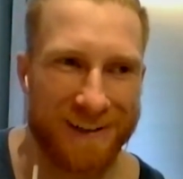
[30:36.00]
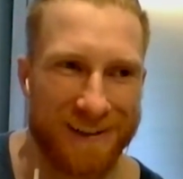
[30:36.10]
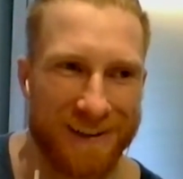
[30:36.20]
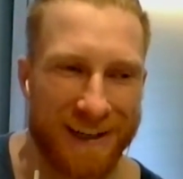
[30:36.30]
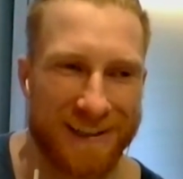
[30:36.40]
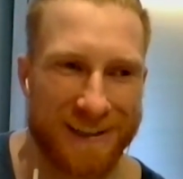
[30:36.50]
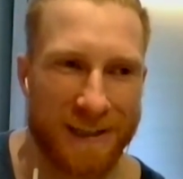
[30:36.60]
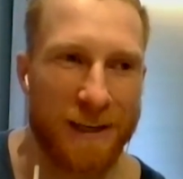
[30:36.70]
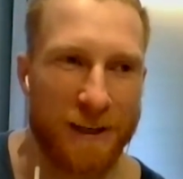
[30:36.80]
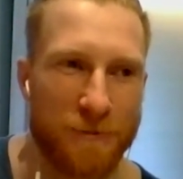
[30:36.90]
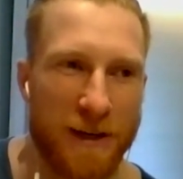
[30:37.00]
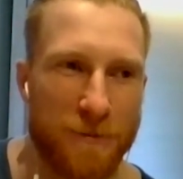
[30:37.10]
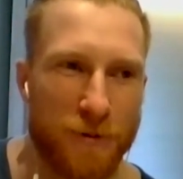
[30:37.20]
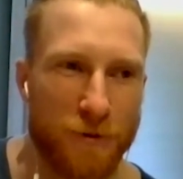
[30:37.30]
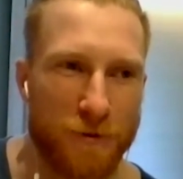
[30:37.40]
like seeing
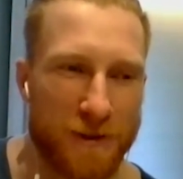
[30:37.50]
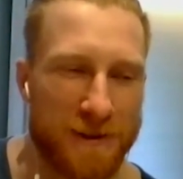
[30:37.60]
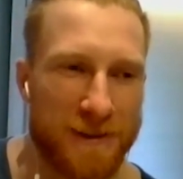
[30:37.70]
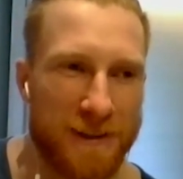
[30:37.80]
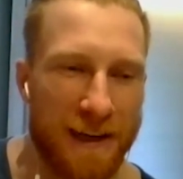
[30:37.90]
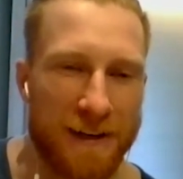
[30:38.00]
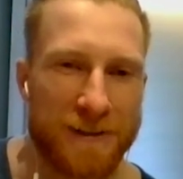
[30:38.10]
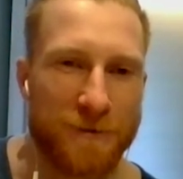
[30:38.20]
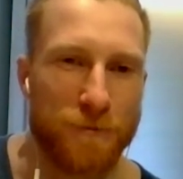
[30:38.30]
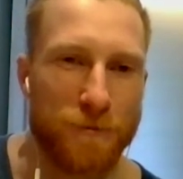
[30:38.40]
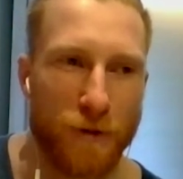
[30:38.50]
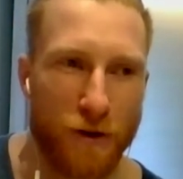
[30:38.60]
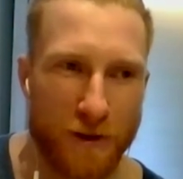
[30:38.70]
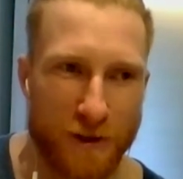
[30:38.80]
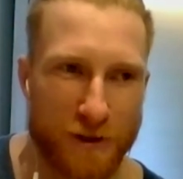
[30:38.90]
people just get
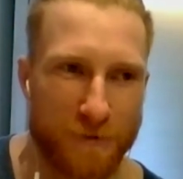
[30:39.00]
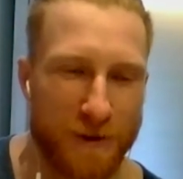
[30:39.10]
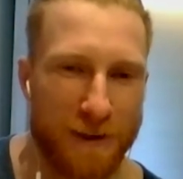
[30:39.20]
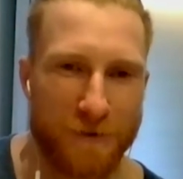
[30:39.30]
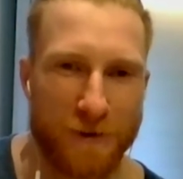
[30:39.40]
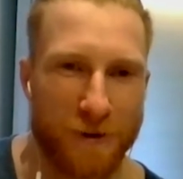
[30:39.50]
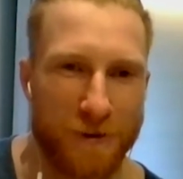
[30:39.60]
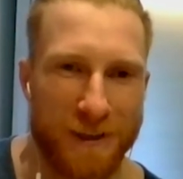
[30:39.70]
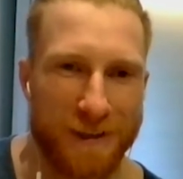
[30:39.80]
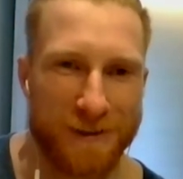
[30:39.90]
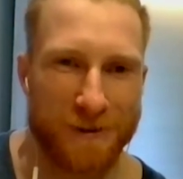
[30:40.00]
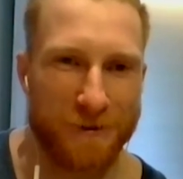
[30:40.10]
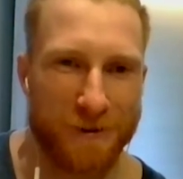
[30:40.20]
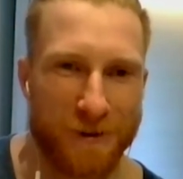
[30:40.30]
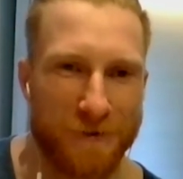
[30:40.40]
demolished when they've gone in
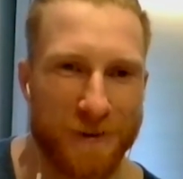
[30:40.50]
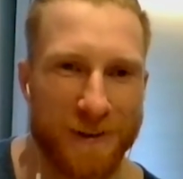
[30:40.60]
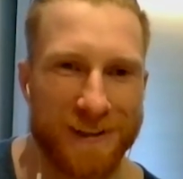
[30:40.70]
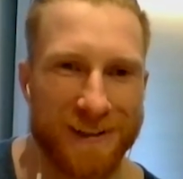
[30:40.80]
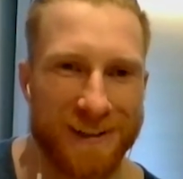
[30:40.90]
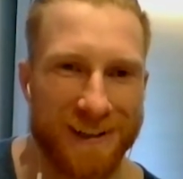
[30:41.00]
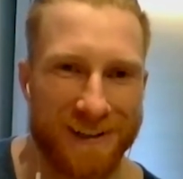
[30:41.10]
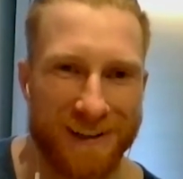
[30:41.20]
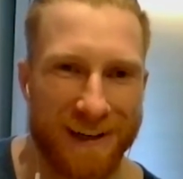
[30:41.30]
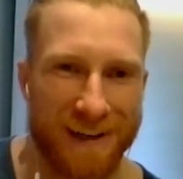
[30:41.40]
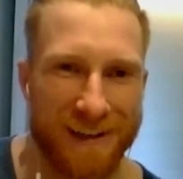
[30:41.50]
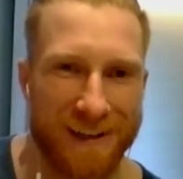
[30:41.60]
too confident, and like